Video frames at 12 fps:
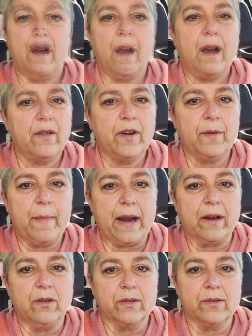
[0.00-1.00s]
Harvard
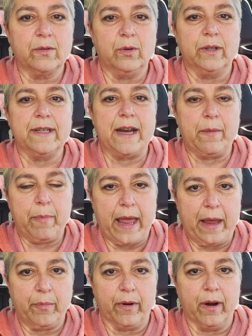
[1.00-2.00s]
Medical School did a
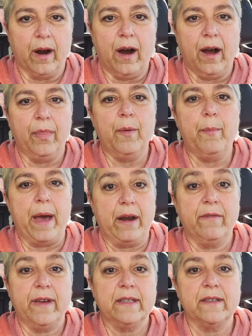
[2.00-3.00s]
paper on the
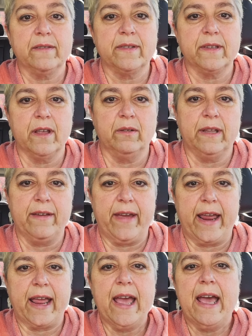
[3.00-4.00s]
benefits of slow
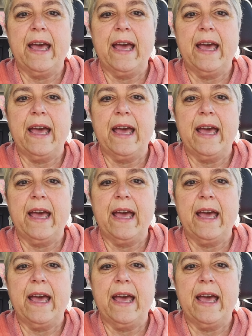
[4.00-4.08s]
living.